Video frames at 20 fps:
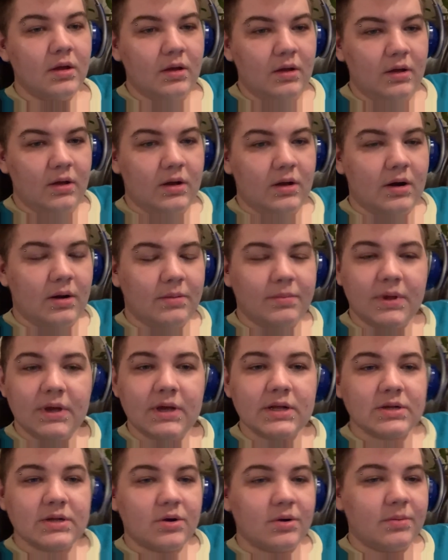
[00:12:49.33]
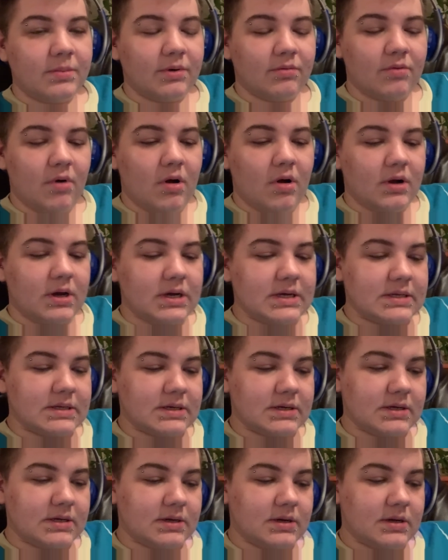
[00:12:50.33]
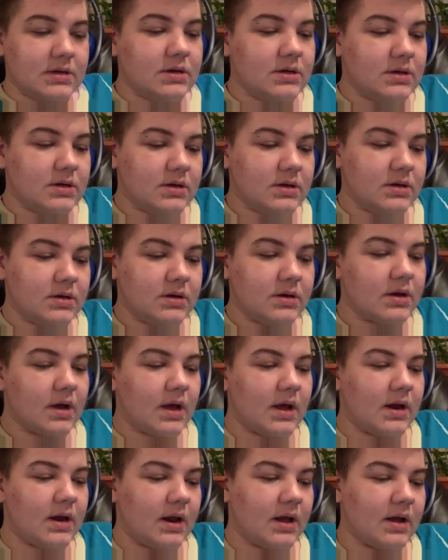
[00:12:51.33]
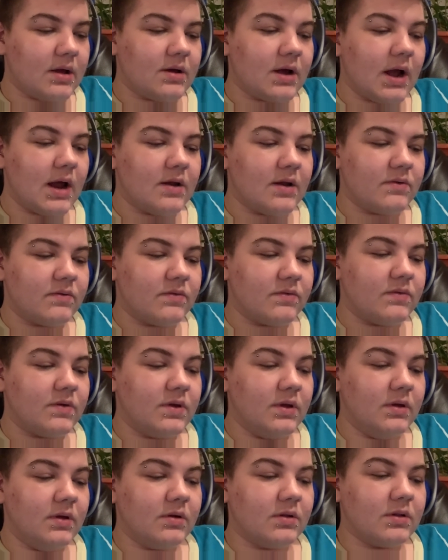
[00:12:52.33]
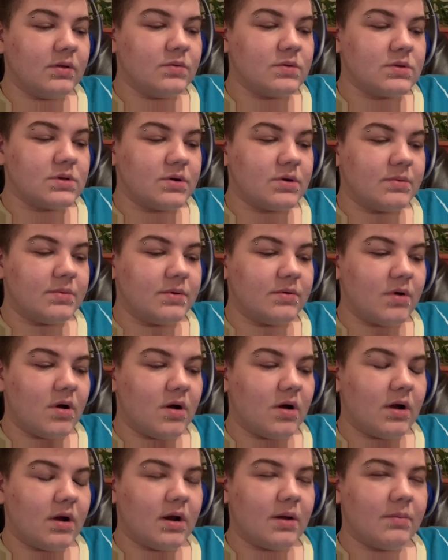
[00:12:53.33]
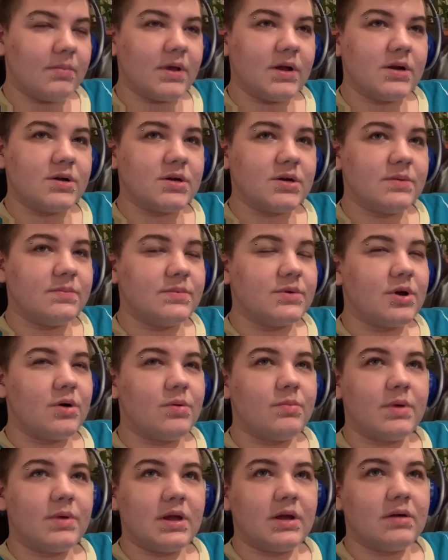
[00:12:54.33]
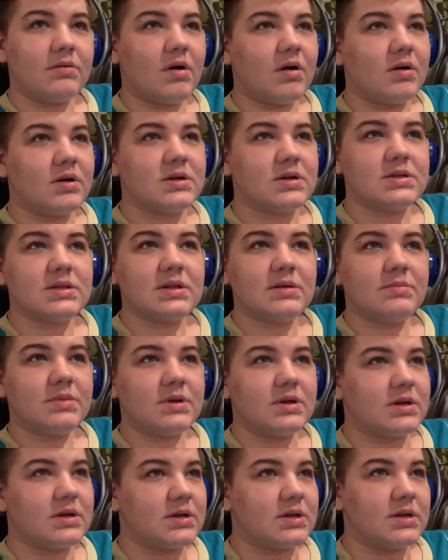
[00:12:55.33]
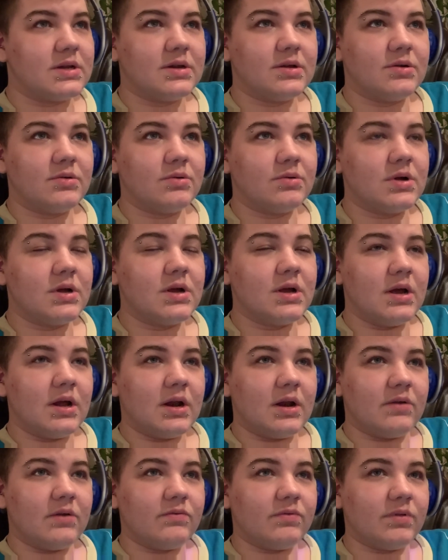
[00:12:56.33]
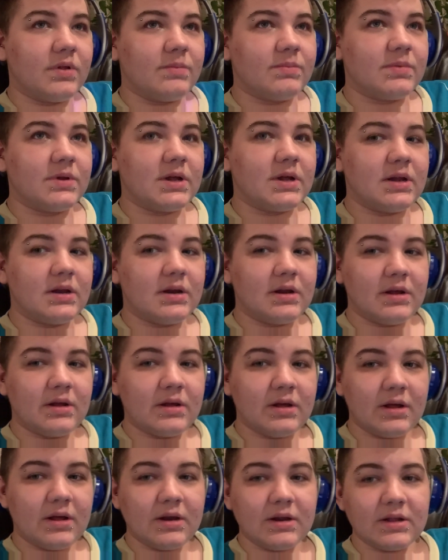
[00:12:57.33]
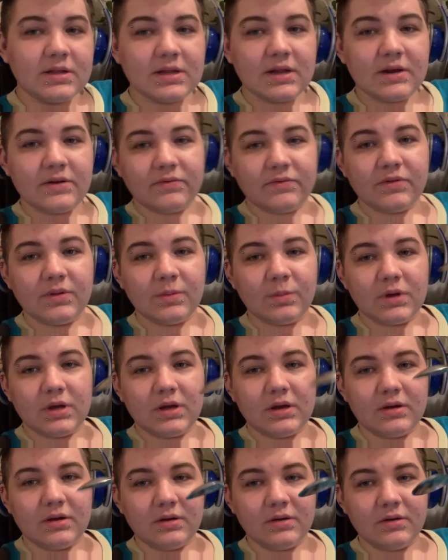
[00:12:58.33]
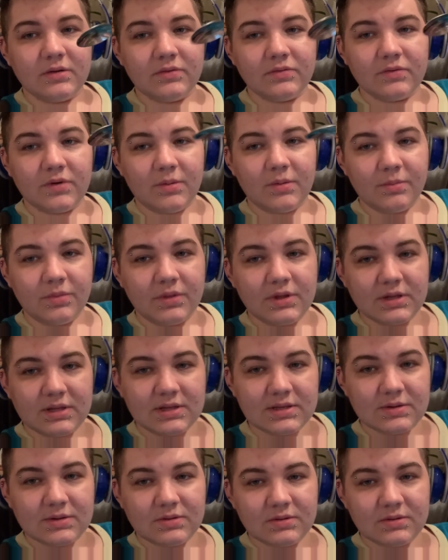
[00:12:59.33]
And I'm like, it's gonna be wrong, isn't it? And I could kind of feel it was gonna be wrong, and I'm like, dream, don't make it wrong, just let me continue. And I flipped it, and instead of flipping from this